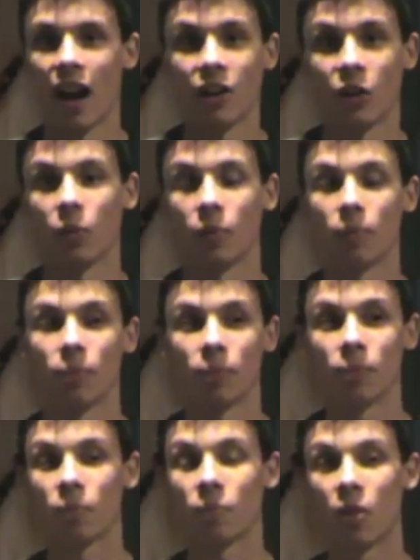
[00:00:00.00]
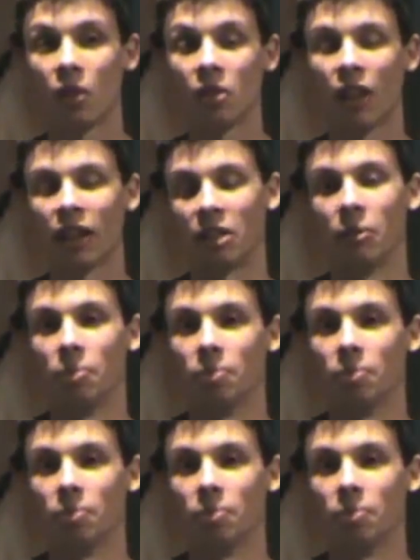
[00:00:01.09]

I don't like them.